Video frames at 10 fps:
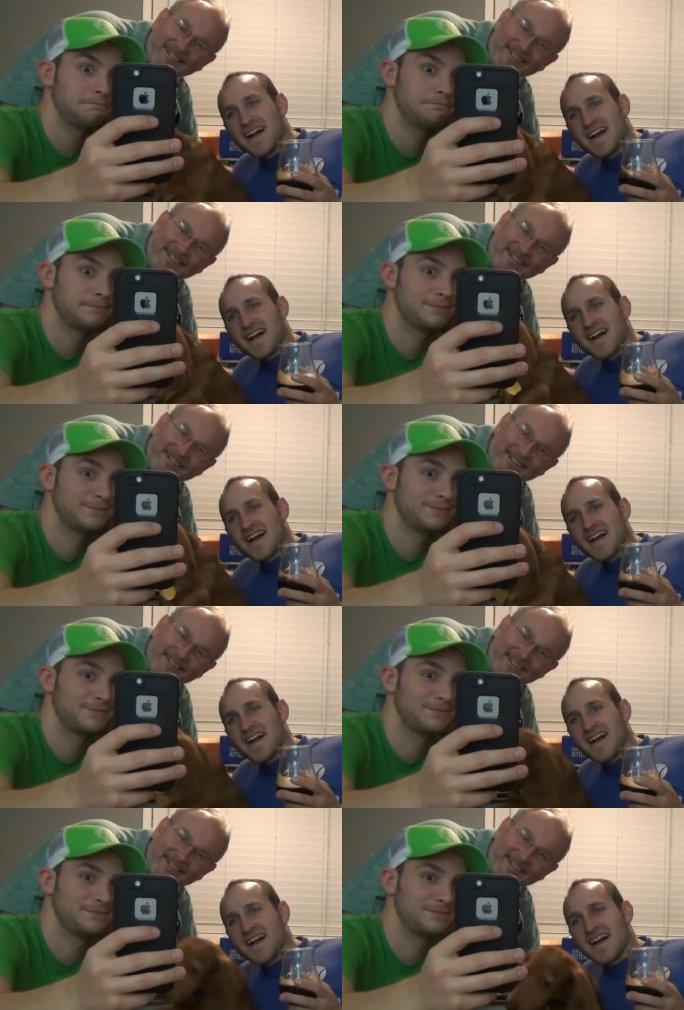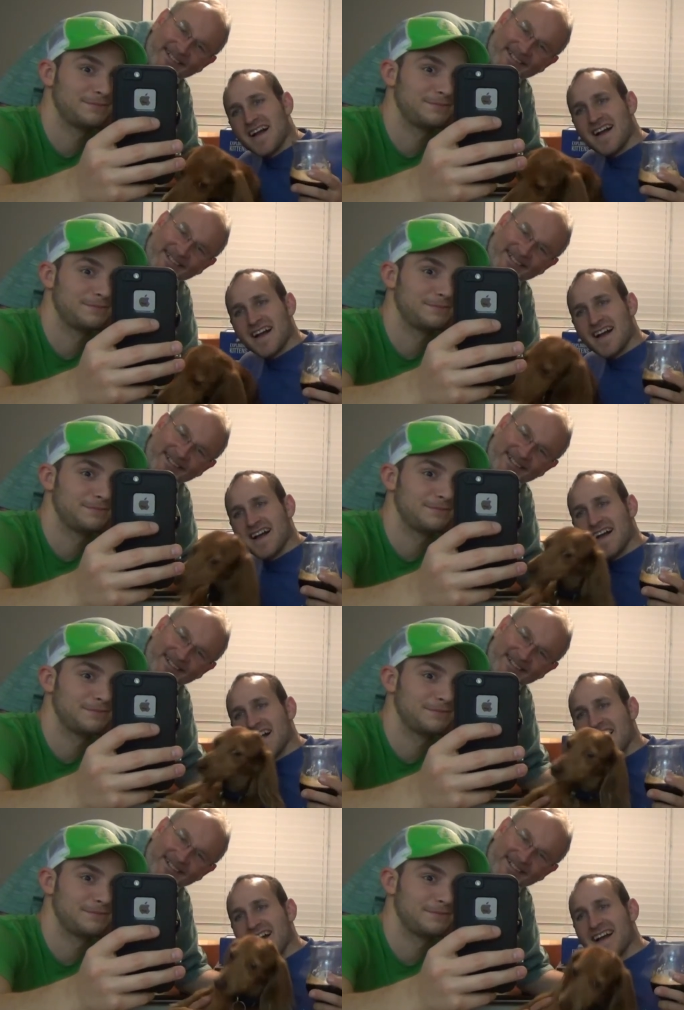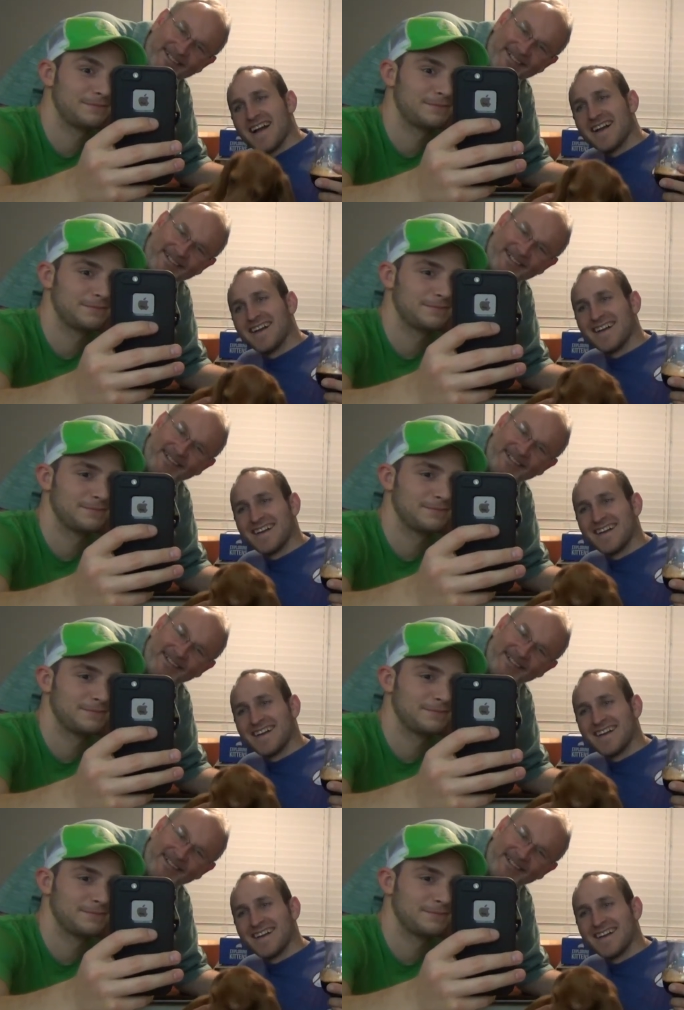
(no one is talking)